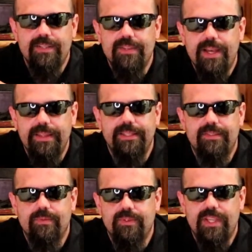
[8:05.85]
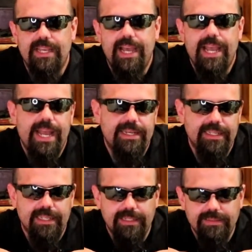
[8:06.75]
I saw this, it was like I had
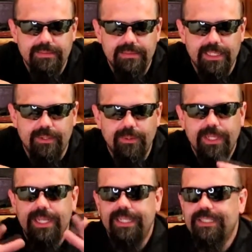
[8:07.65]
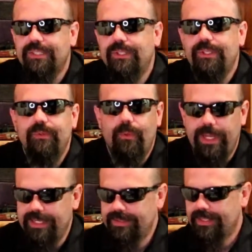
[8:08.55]
to get it, you know, couldn't
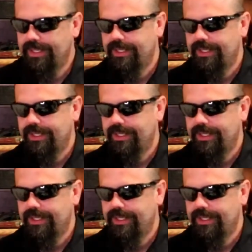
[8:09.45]
wait.